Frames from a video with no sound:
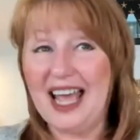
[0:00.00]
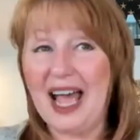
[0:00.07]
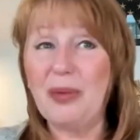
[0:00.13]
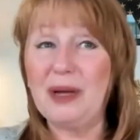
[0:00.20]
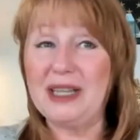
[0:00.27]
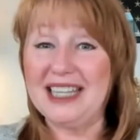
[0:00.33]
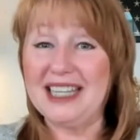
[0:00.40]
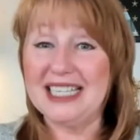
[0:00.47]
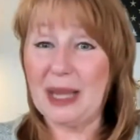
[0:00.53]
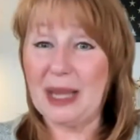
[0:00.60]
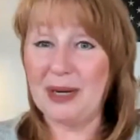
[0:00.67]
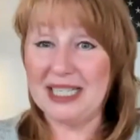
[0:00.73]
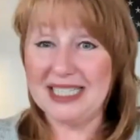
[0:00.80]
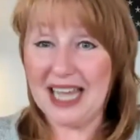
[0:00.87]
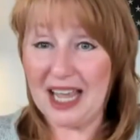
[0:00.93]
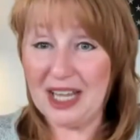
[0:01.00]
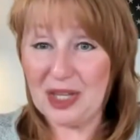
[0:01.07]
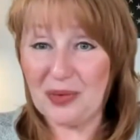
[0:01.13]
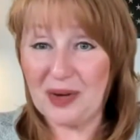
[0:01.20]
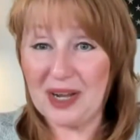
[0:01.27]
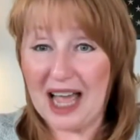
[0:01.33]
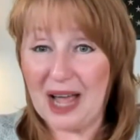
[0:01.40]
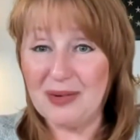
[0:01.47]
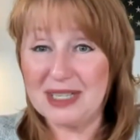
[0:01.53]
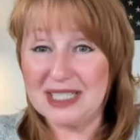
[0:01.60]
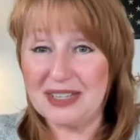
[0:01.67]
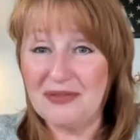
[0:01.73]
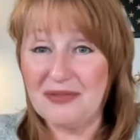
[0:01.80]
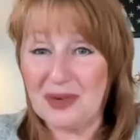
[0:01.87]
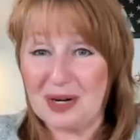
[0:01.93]
How about this? I'm going to tell you what I was
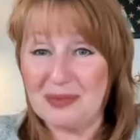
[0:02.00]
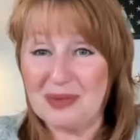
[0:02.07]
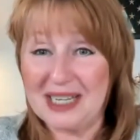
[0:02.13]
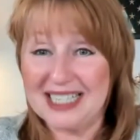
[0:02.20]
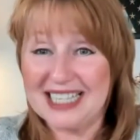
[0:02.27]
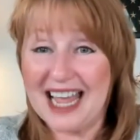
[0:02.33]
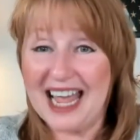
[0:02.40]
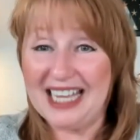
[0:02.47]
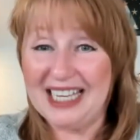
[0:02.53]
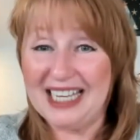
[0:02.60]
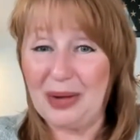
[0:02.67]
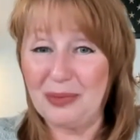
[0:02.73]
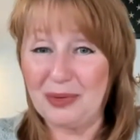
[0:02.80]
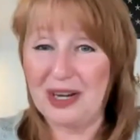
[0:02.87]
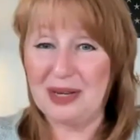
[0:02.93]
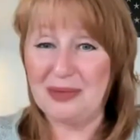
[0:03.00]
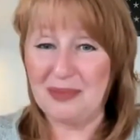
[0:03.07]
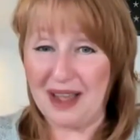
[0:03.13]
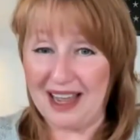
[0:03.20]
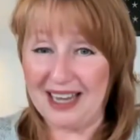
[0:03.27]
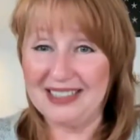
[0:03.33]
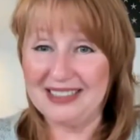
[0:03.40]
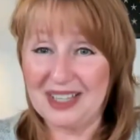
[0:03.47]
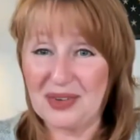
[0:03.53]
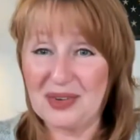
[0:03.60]
informed because I had to upgrade mine.